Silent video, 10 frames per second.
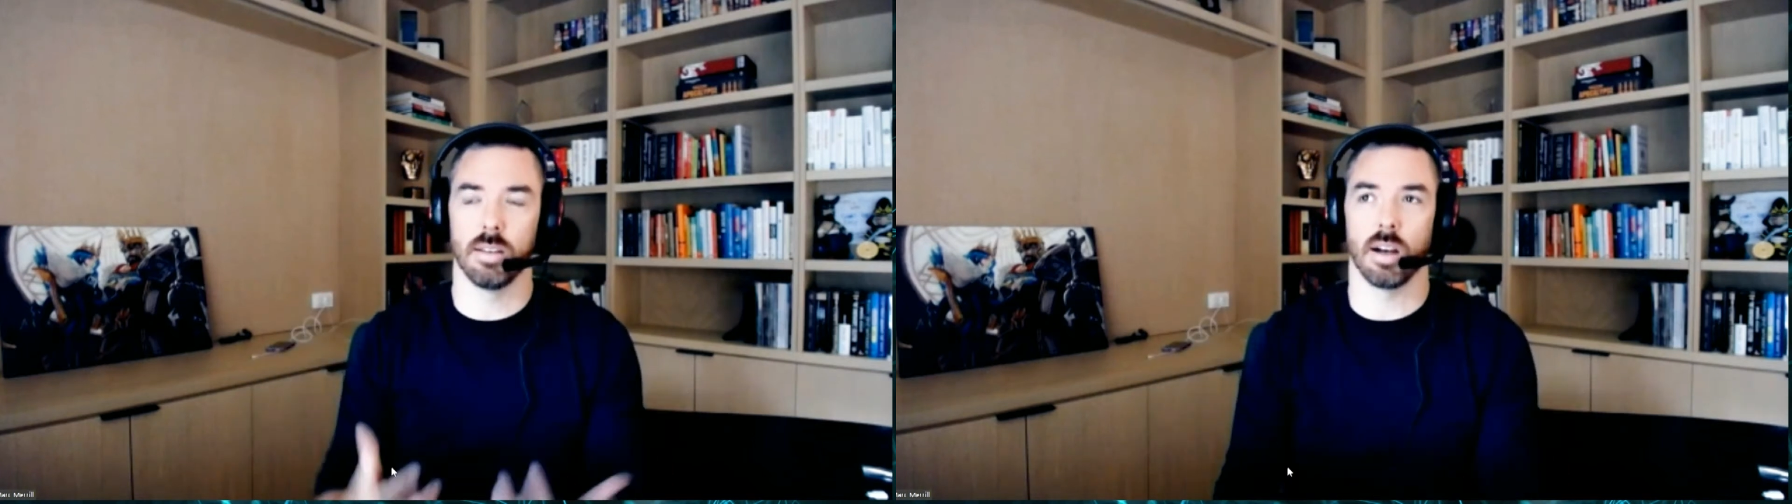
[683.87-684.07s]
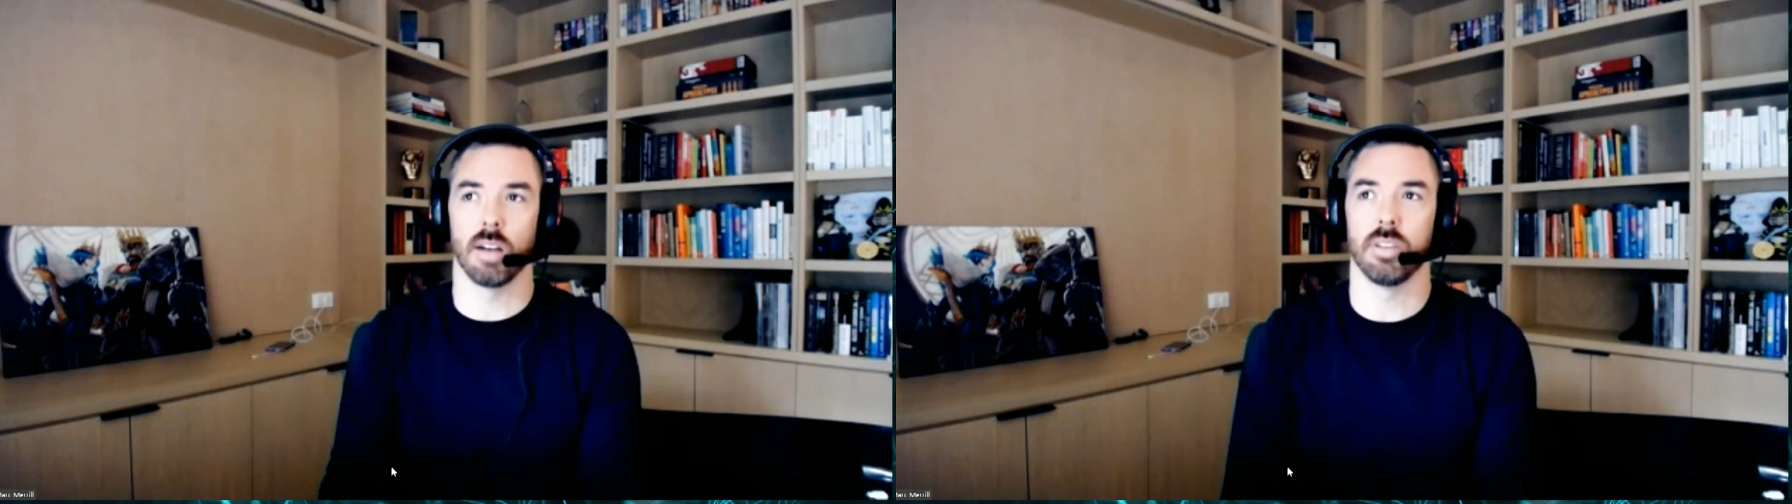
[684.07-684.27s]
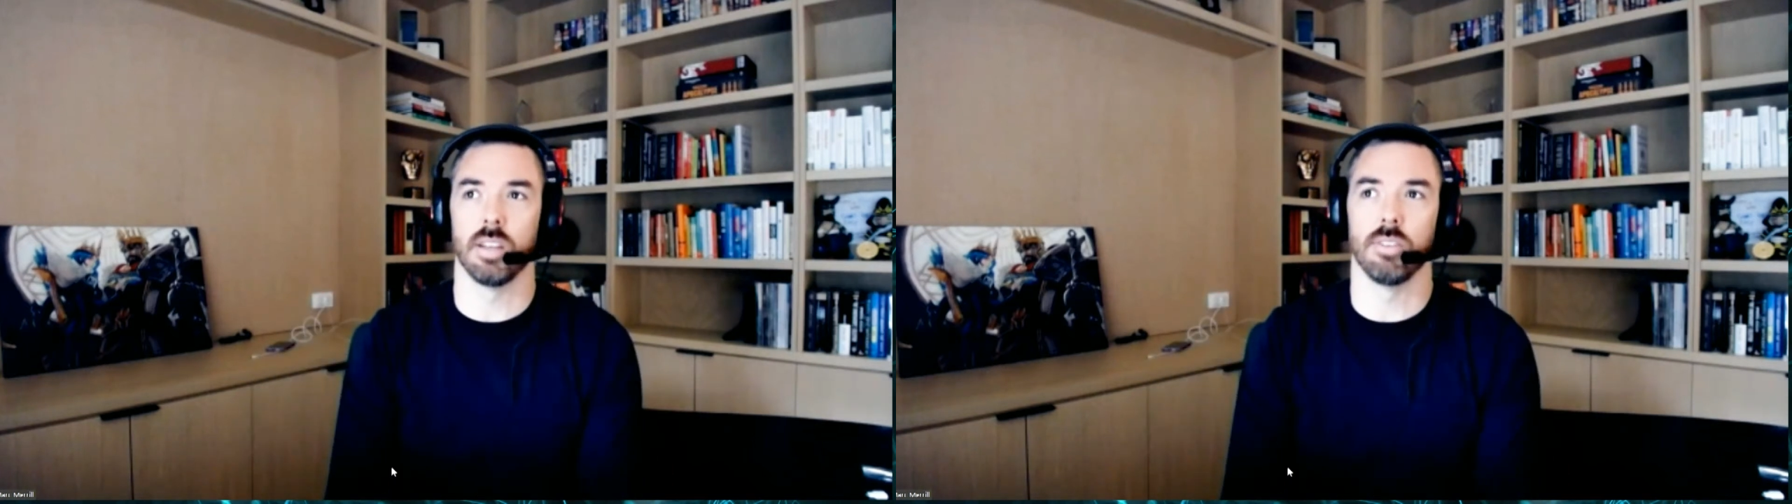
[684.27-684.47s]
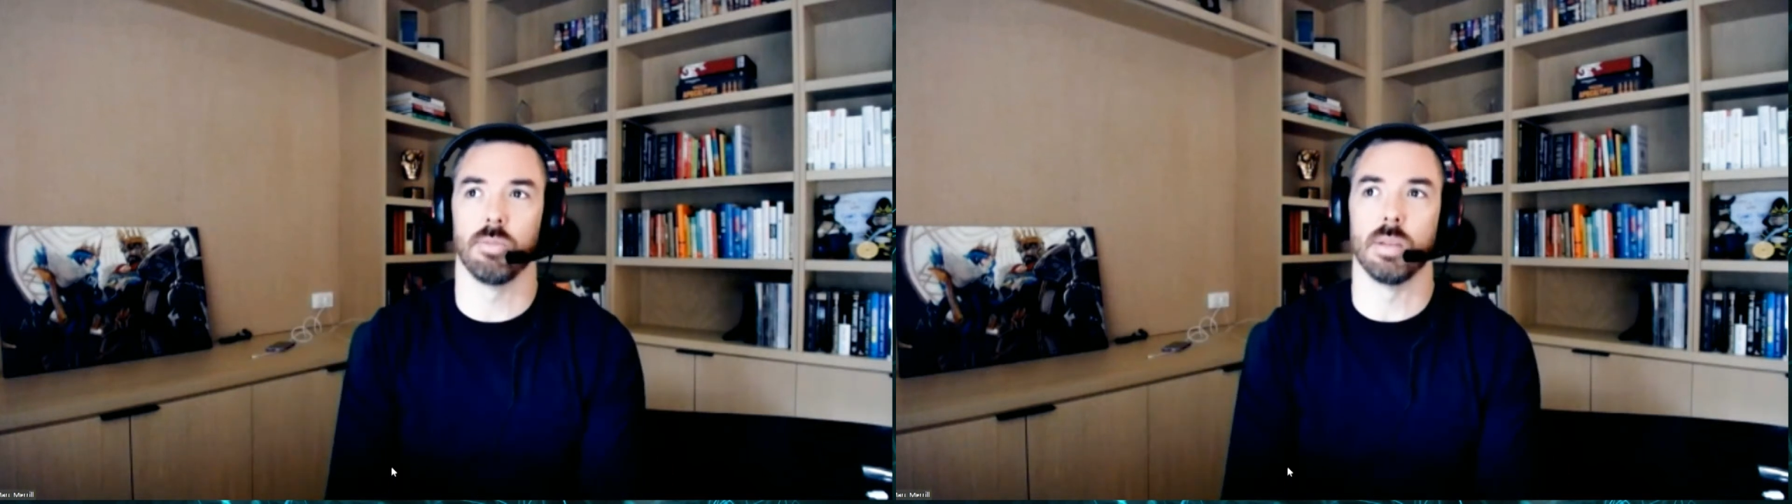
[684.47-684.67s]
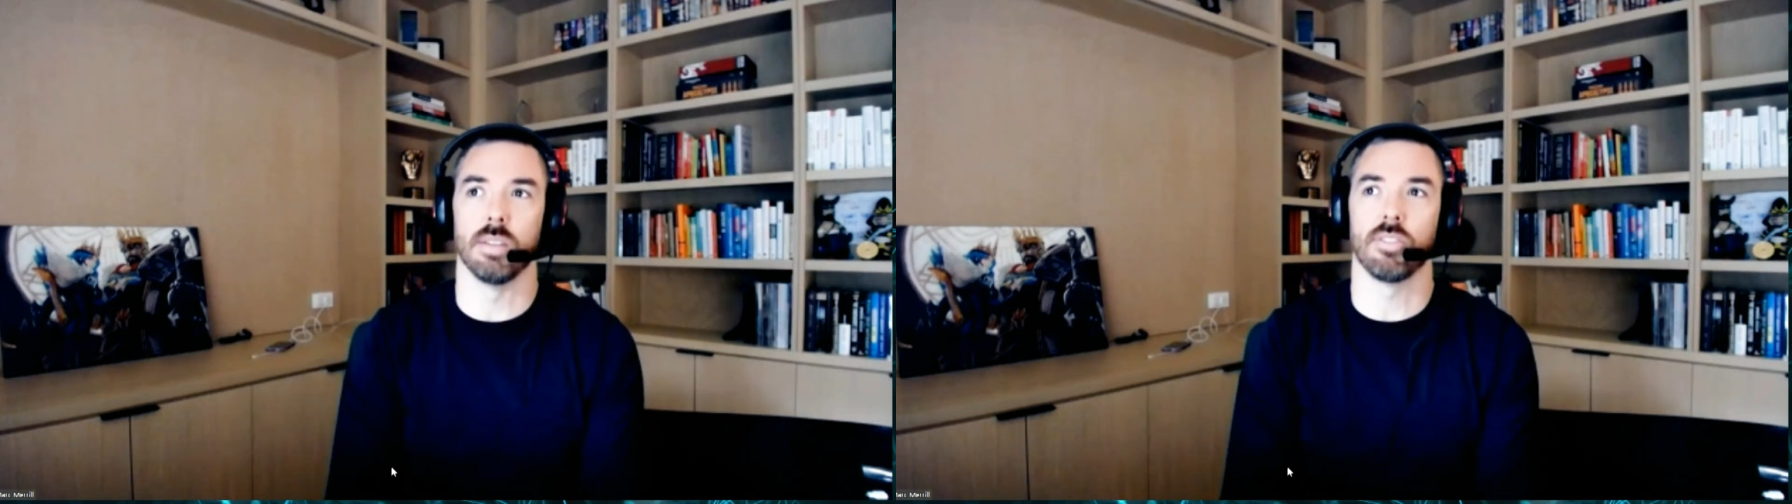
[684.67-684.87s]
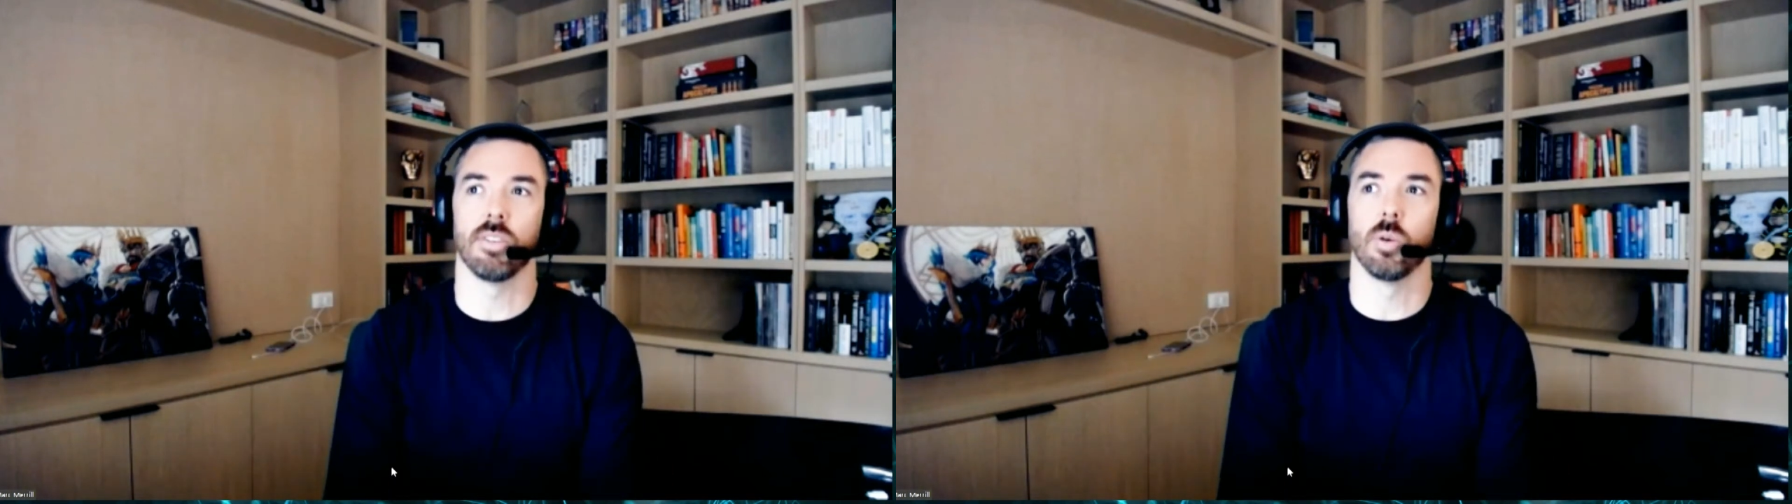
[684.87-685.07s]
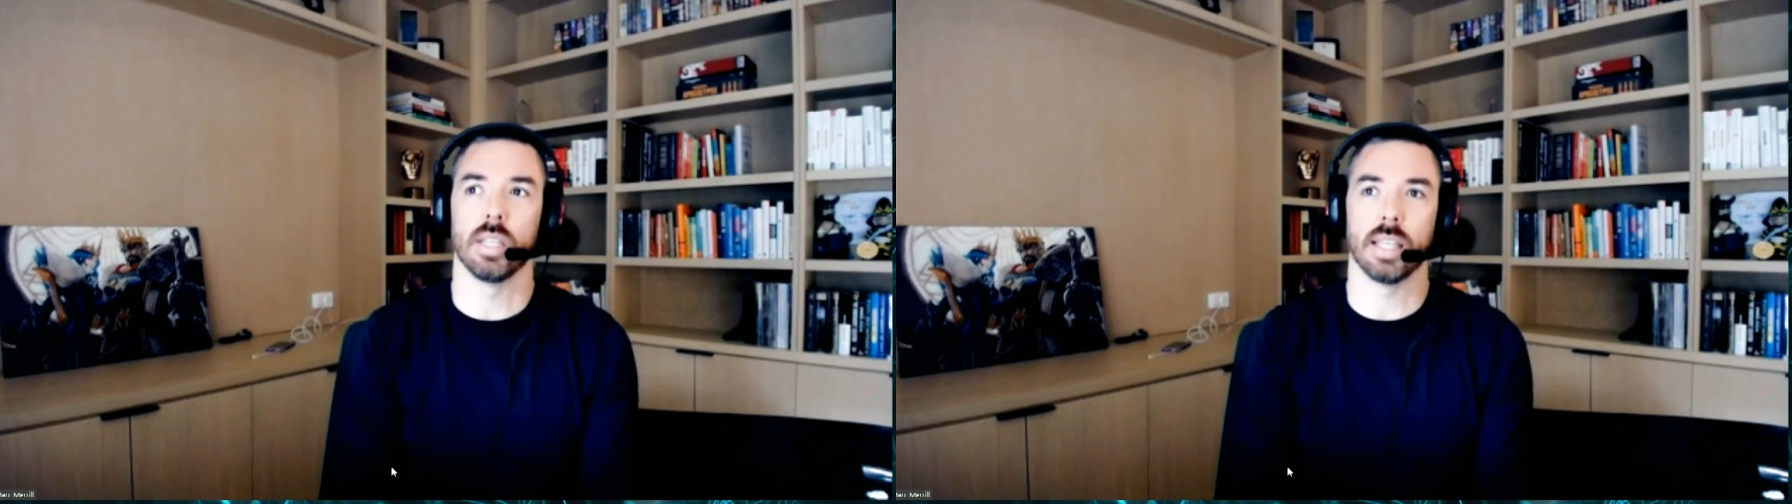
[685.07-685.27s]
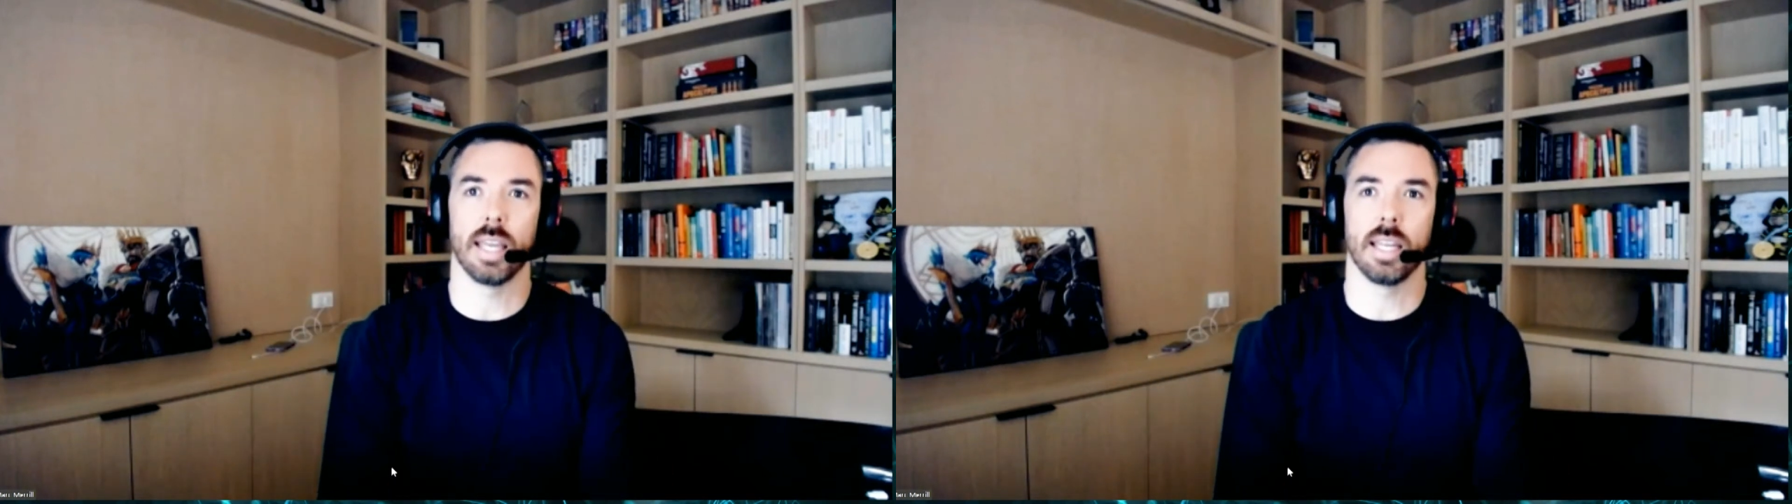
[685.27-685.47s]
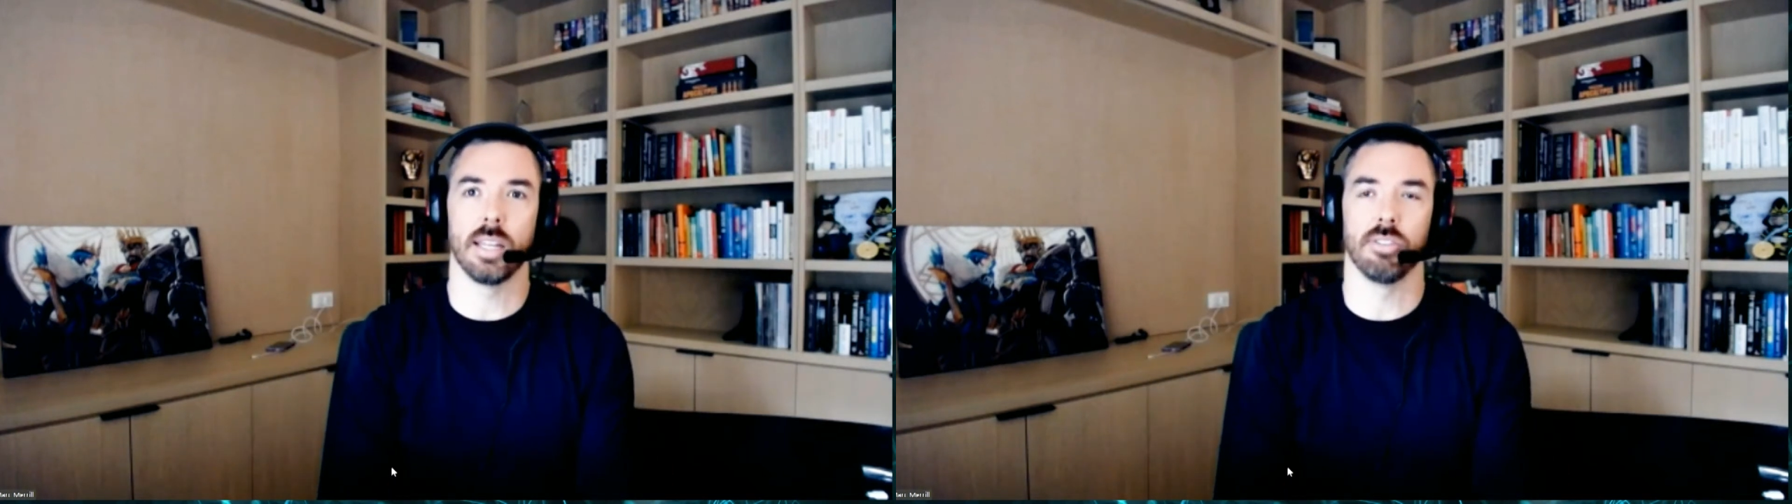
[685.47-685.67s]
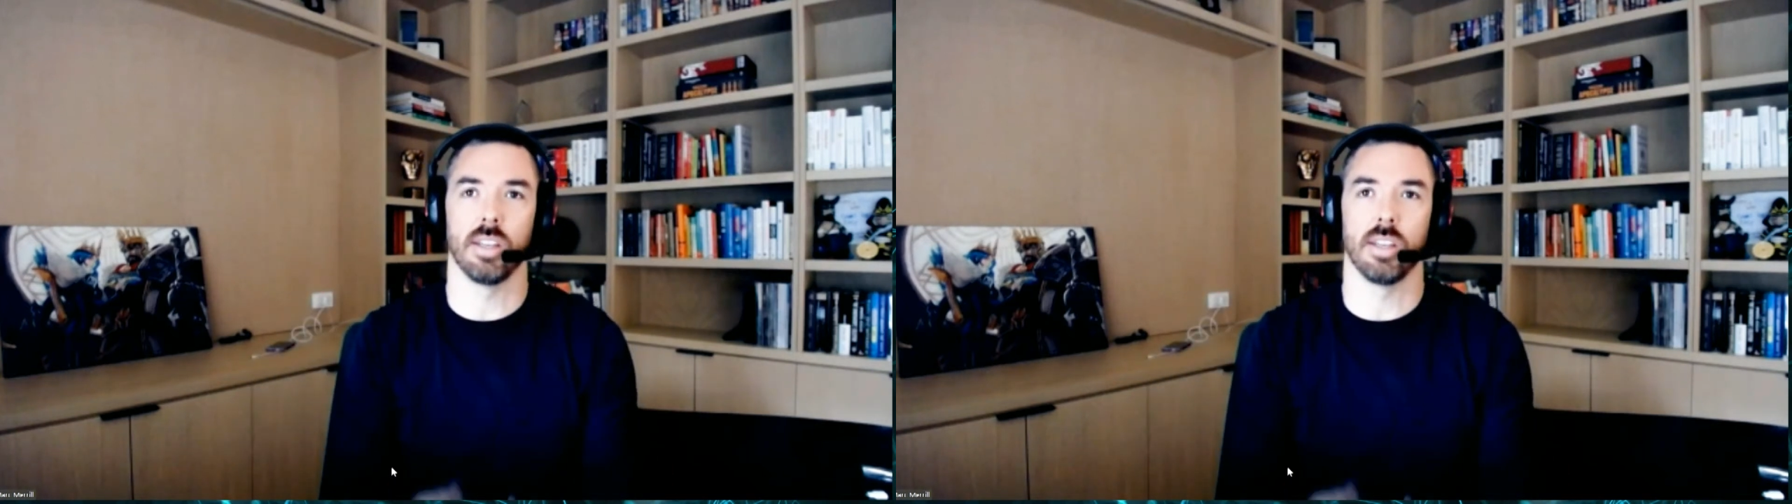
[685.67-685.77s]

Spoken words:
often has been so engaged